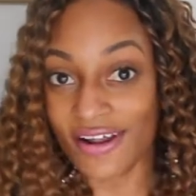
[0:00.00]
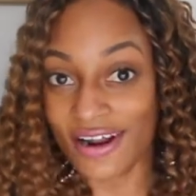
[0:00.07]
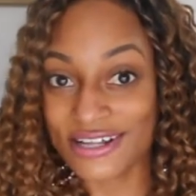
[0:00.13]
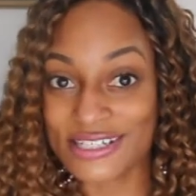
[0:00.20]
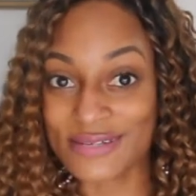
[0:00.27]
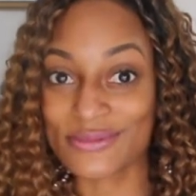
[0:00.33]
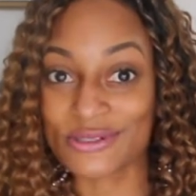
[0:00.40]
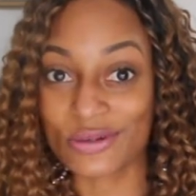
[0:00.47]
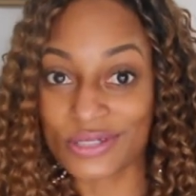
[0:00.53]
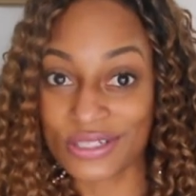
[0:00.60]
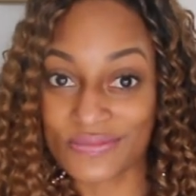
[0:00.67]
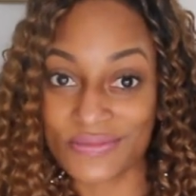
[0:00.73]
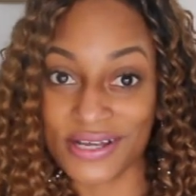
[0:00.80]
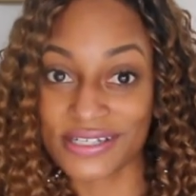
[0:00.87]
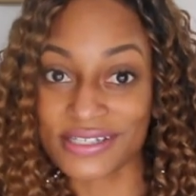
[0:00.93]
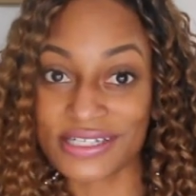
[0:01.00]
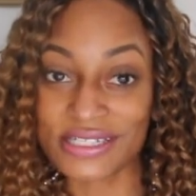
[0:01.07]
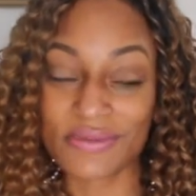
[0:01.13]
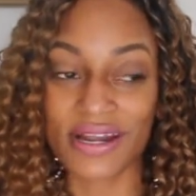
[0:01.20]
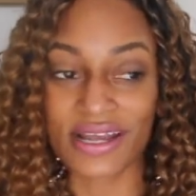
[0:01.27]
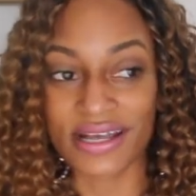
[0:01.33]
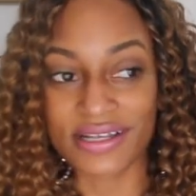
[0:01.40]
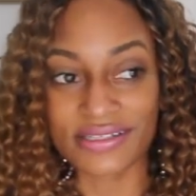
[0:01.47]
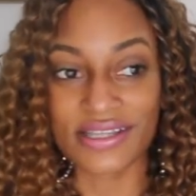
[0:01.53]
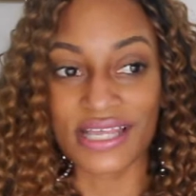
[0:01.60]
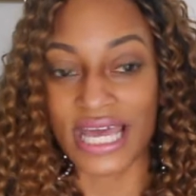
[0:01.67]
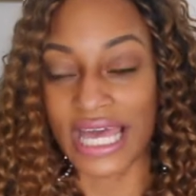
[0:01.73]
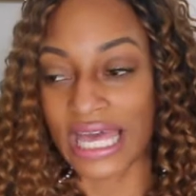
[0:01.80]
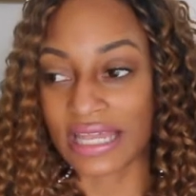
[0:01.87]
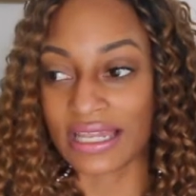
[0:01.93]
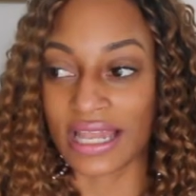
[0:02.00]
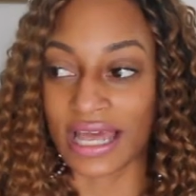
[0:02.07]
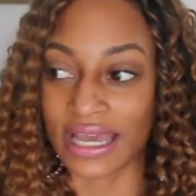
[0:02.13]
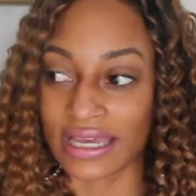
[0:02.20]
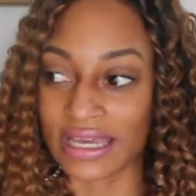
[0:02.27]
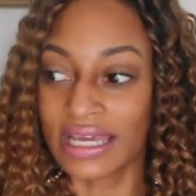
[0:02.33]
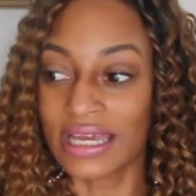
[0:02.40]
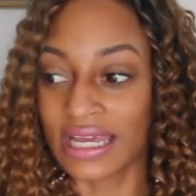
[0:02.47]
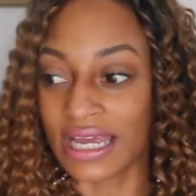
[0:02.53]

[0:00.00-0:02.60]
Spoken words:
on a subscription basis, but I guess in the end, like